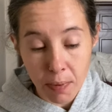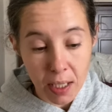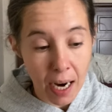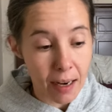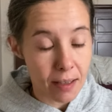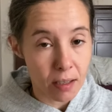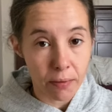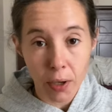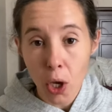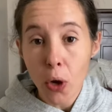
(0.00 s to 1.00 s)
status
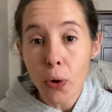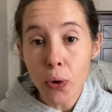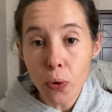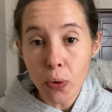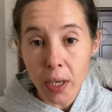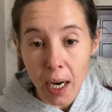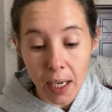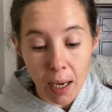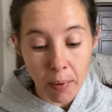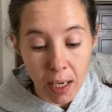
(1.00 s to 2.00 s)
of who the
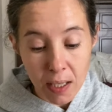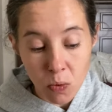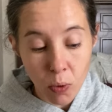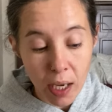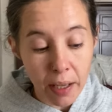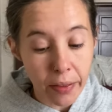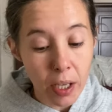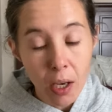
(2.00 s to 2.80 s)
dynamic is with.